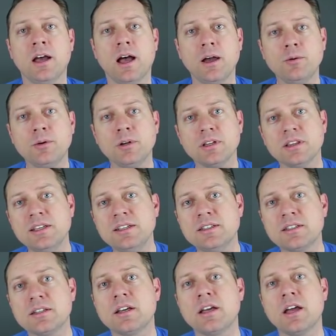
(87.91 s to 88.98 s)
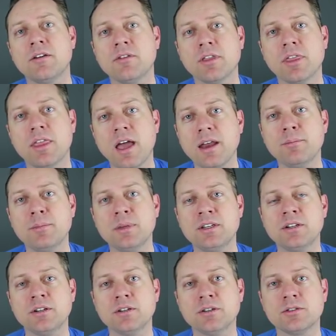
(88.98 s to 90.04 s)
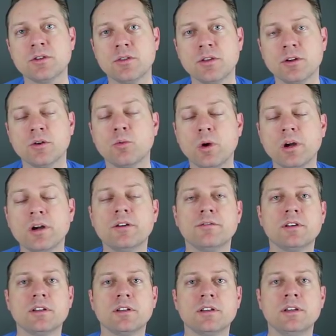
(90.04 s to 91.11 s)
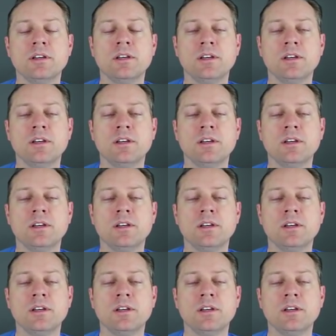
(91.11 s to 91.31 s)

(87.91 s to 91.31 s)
I would at least cover that material so they're aware of it,